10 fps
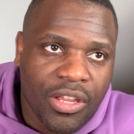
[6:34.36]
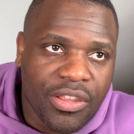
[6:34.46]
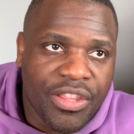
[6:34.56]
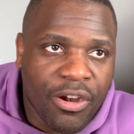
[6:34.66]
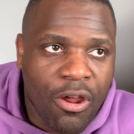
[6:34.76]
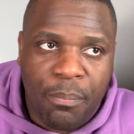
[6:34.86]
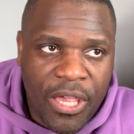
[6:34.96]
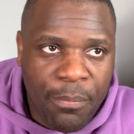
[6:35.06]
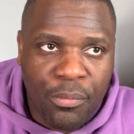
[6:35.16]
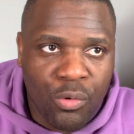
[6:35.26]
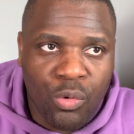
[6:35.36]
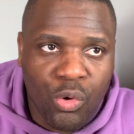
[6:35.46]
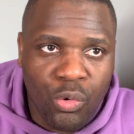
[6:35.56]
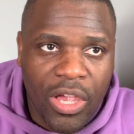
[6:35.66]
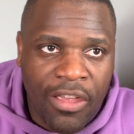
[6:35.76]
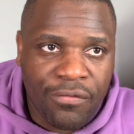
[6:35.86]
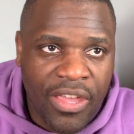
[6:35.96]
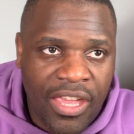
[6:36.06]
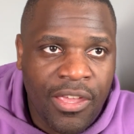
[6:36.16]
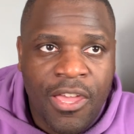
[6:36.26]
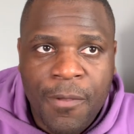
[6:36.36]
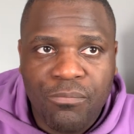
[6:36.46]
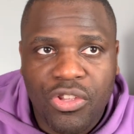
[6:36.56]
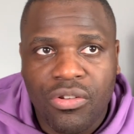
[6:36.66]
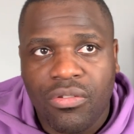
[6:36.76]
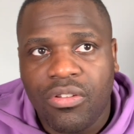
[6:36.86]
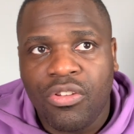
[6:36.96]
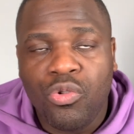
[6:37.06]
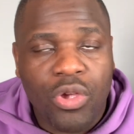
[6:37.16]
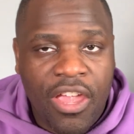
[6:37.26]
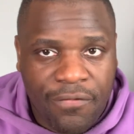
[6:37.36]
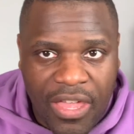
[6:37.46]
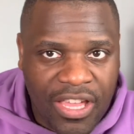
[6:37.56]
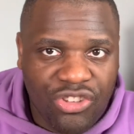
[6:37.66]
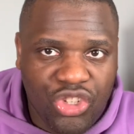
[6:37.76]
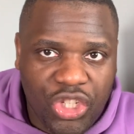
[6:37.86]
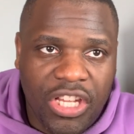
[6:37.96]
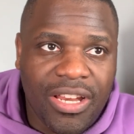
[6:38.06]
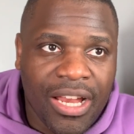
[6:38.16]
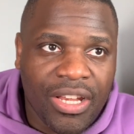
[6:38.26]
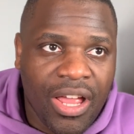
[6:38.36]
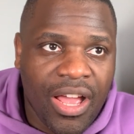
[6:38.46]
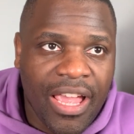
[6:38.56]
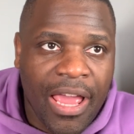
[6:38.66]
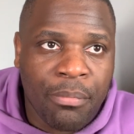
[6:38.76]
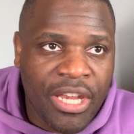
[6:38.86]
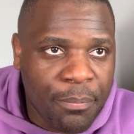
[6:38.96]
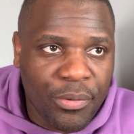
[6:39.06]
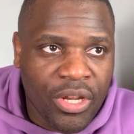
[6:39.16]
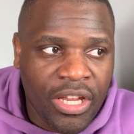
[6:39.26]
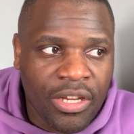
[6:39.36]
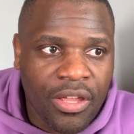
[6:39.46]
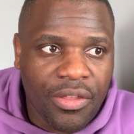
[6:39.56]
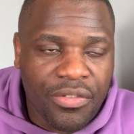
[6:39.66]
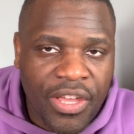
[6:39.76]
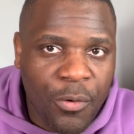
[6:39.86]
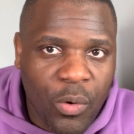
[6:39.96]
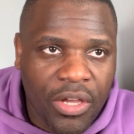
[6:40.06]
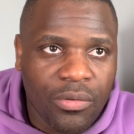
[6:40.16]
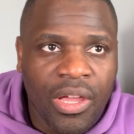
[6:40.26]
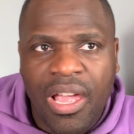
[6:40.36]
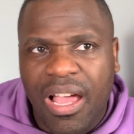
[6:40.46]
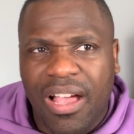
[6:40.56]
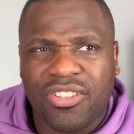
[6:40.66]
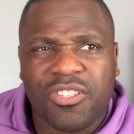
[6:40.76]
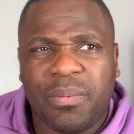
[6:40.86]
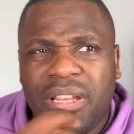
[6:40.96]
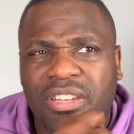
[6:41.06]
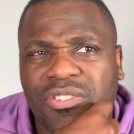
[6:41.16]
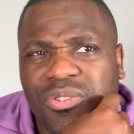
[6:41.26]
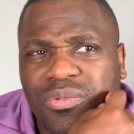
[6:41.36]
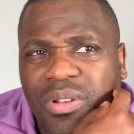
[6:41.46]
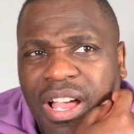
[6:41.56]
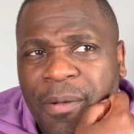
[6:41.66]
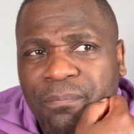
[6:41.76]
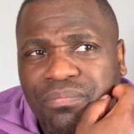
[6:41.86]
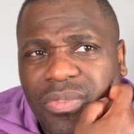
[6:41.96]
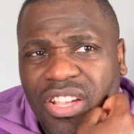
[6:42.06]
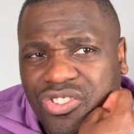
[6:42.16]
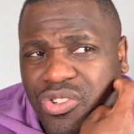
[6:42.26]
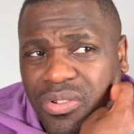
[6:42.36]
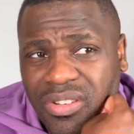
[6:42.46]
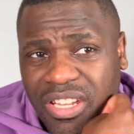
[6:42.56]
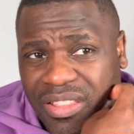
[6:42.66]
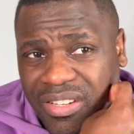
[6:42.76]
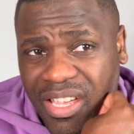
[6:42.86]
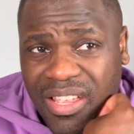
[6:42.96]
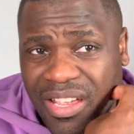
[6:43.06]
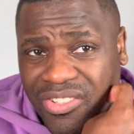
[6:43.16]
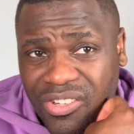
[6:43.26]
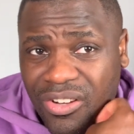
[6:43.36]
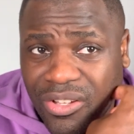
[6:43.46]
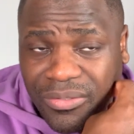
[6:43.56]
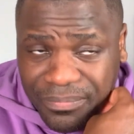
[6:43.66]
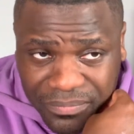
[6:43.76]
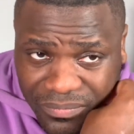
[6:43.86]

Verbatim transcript: There are people who, if they, you know, who, if they can cheat and lie and manipulate, they will. I was explaining to um, a student the other day, and I said, look,